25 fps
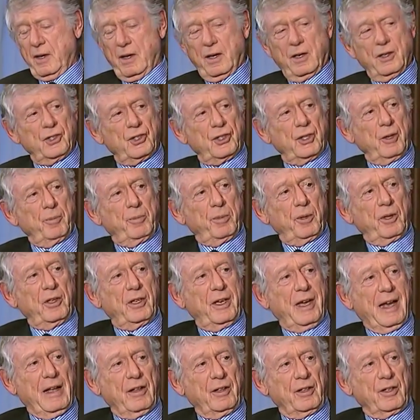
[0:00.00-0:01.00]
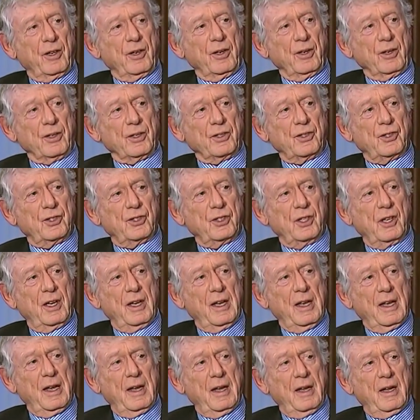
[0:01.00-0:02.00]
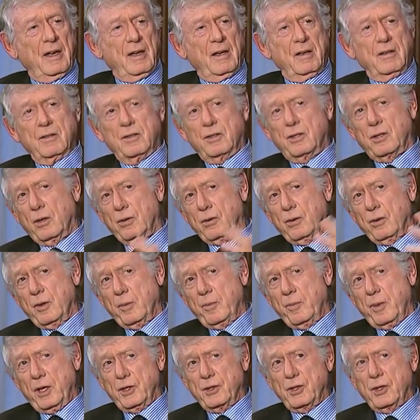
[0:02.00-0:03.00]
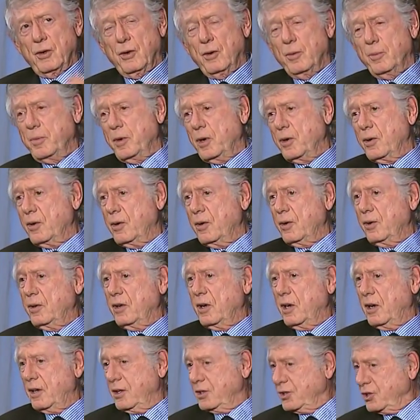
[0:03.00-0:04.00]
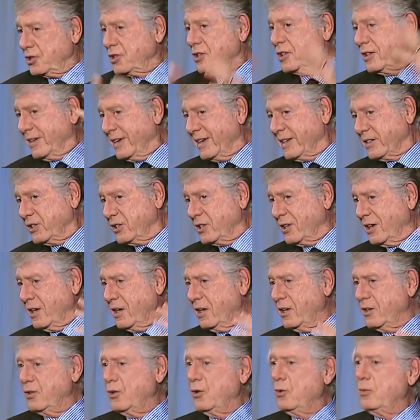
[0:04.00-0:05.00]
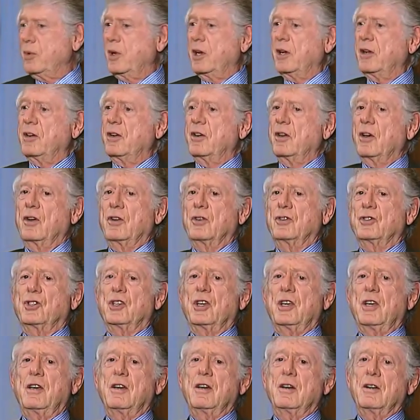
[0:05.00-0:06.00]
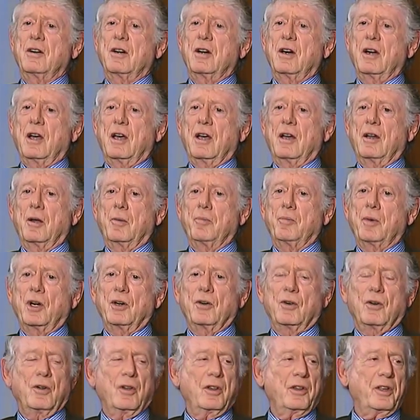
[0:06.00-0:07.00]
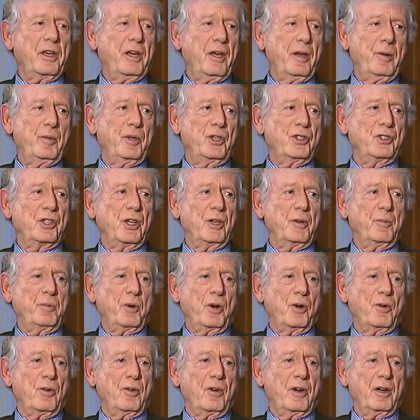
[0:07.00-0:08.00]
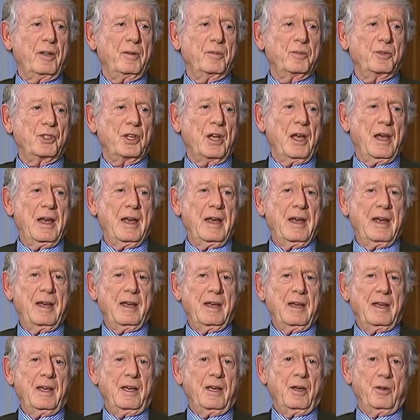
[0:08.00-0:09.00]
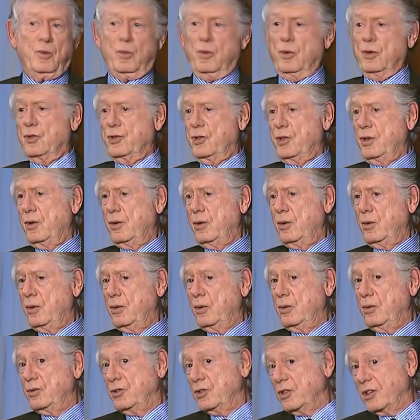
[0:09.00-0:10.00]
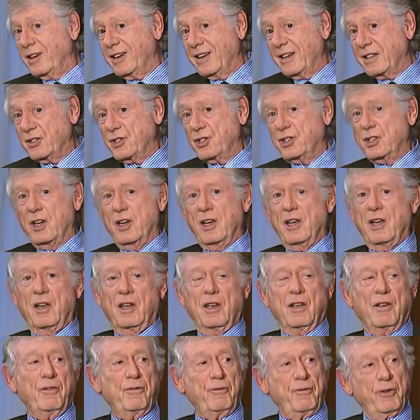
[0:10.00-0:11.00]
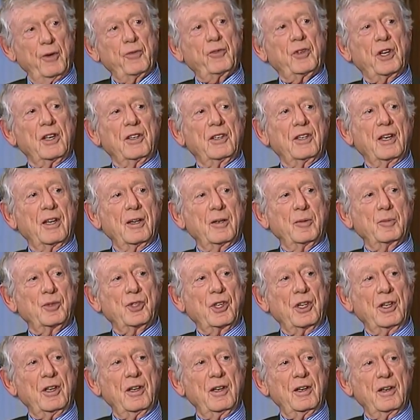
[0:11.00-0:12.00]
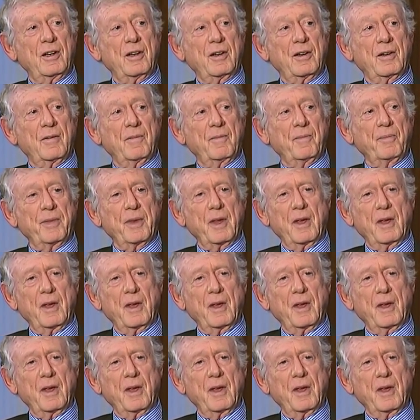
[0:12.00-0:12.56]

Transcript: a simple calculus. So the Moscow Bureau costs, let's say, $2 million a year. And among all the ABC programs, it was used, let's say, 50 times a year,